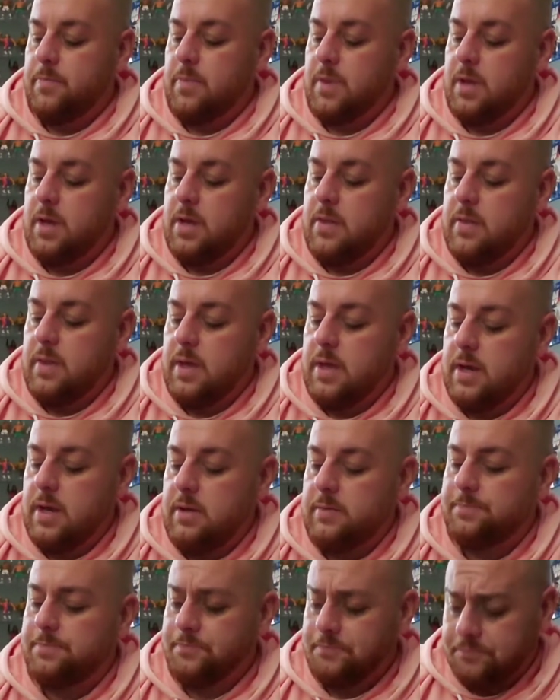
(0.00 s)
and then
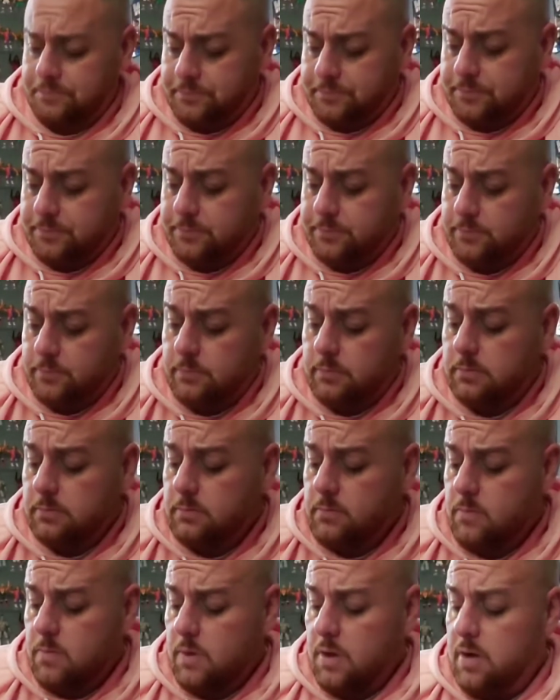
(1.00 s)

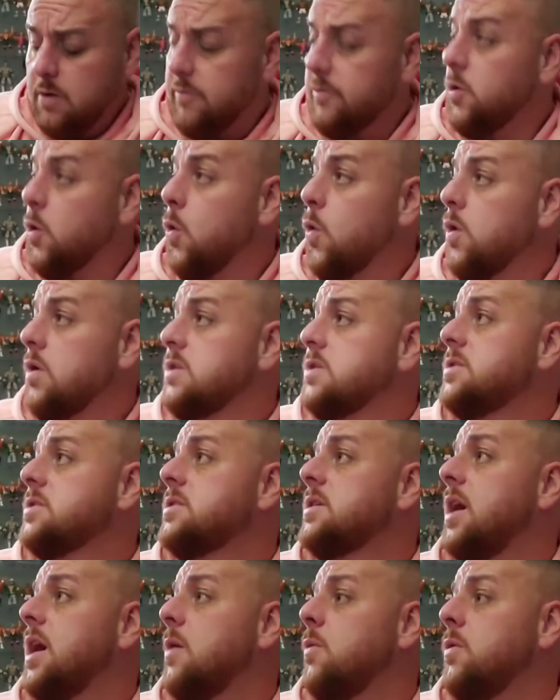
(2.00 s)
of
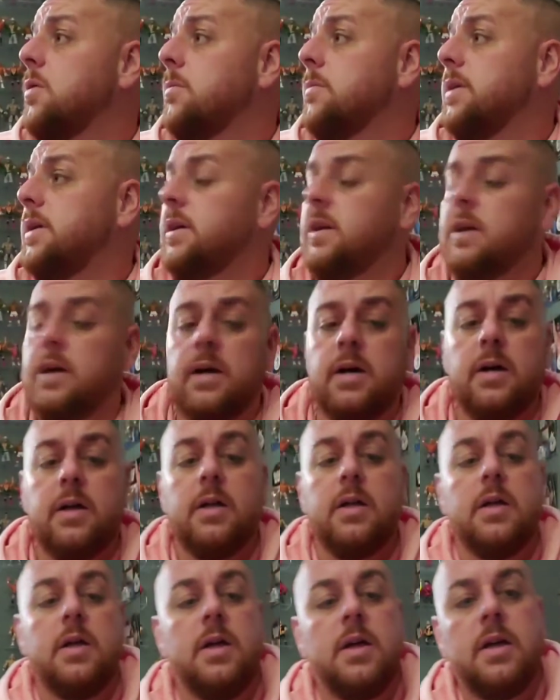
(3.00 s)
course I will be
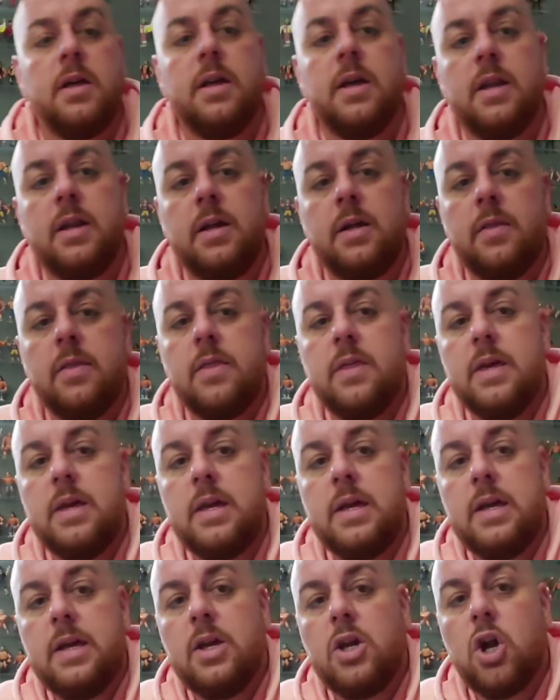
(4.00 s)
getting the
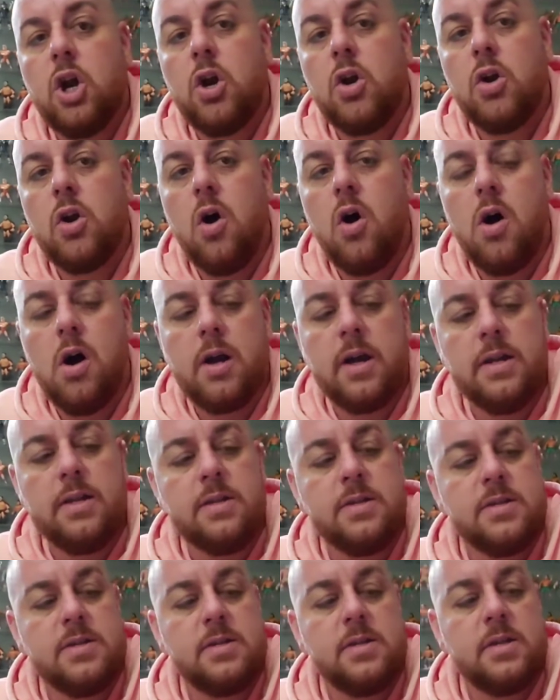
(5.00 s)
Kurt
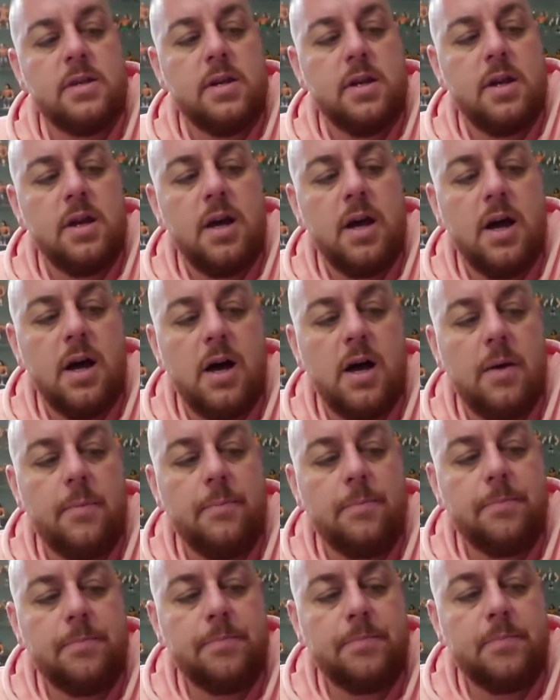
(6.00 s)
Hawkins
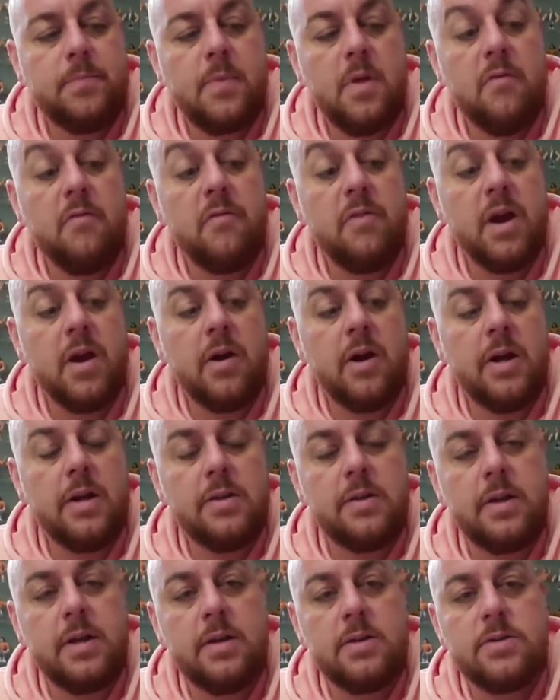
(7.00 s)
variant
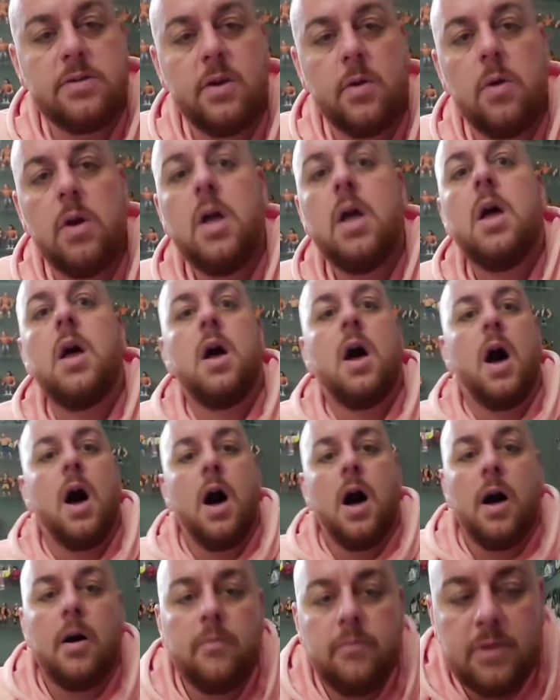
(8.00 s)
there. So
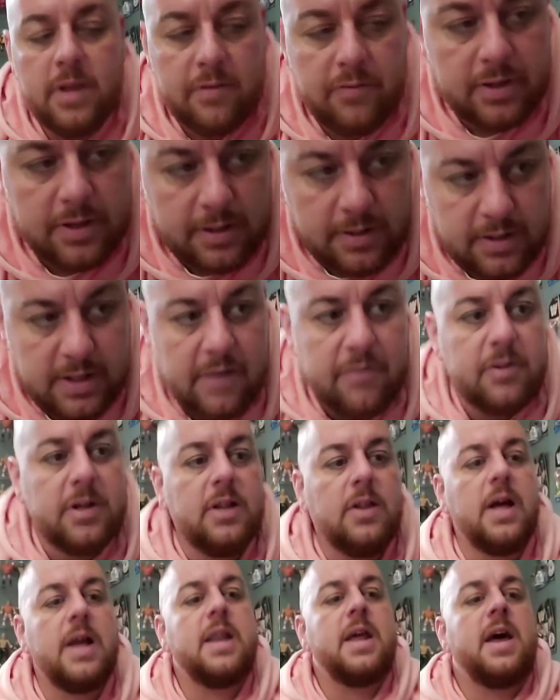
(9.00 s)
definitely
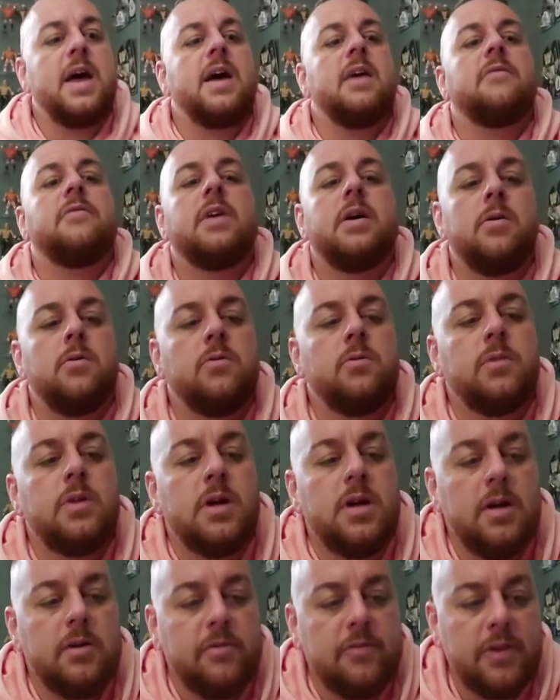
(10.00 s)
glad to have
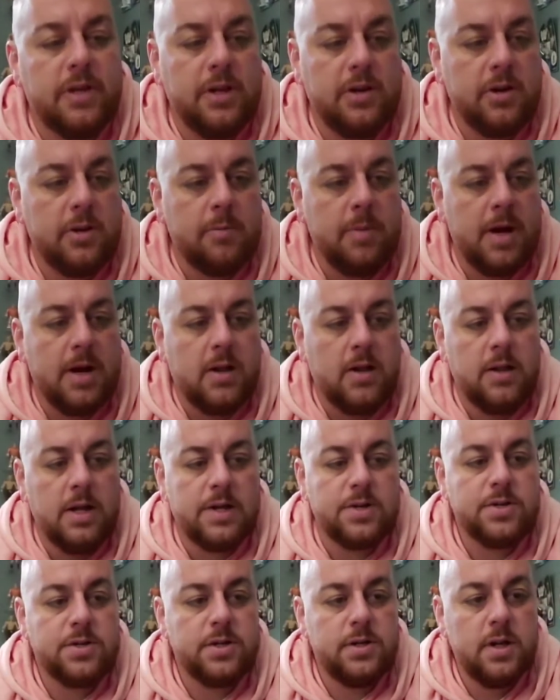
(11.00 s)
that figure in my
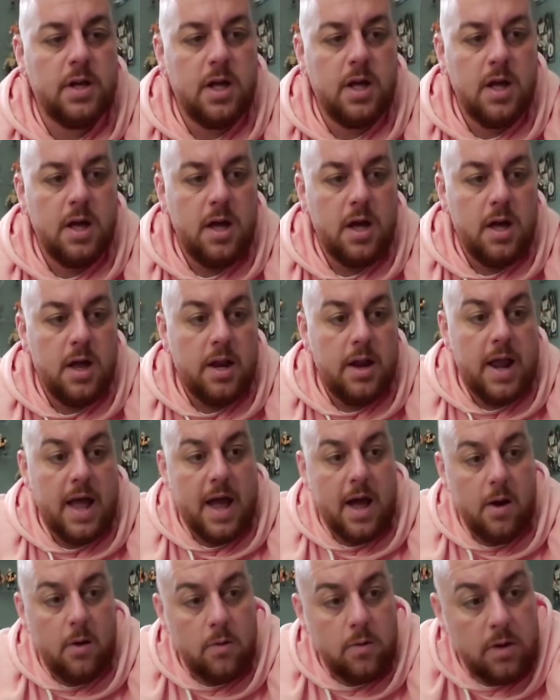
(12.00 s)
collection.
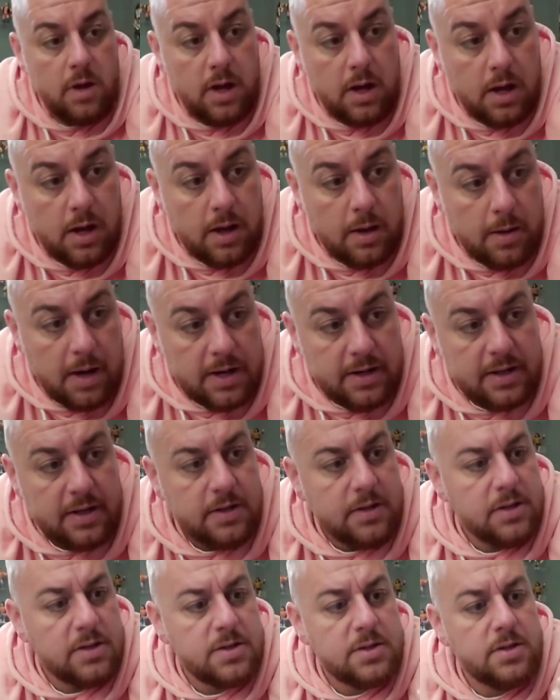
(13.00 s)
Now, I did
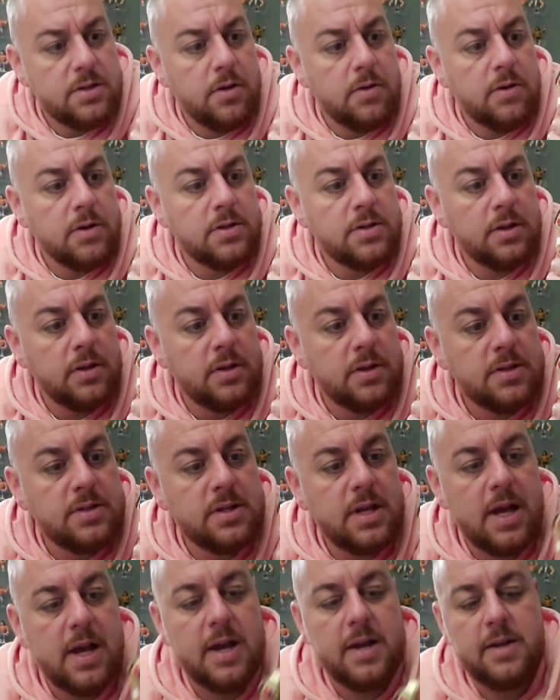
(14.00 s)
just notice on the
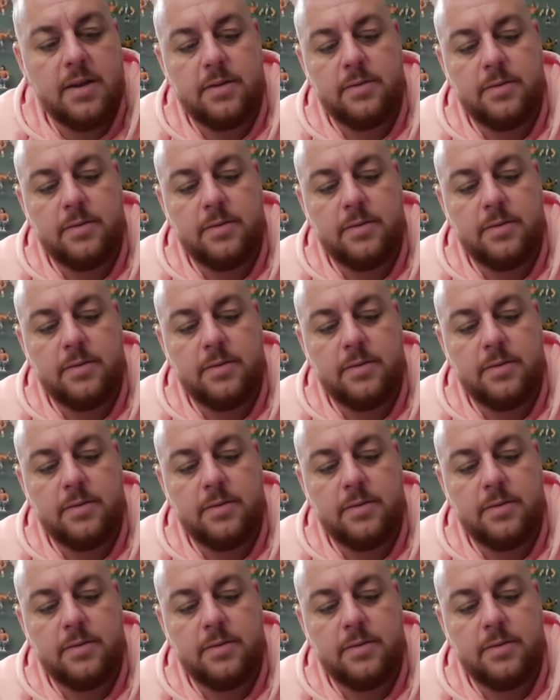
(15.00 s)
side